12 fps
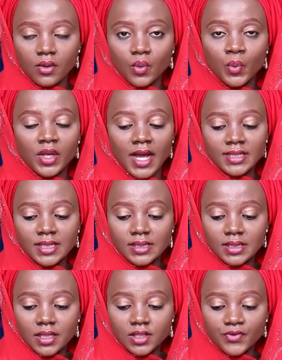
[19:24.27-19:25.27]
with
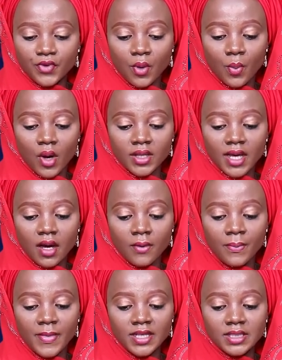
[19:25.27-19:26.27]
assistance from other
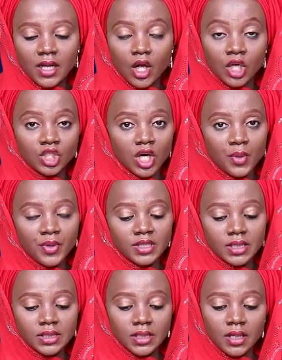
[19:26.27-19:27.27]
governmental
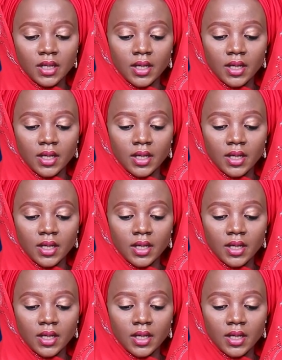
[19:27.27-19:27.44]
authorities.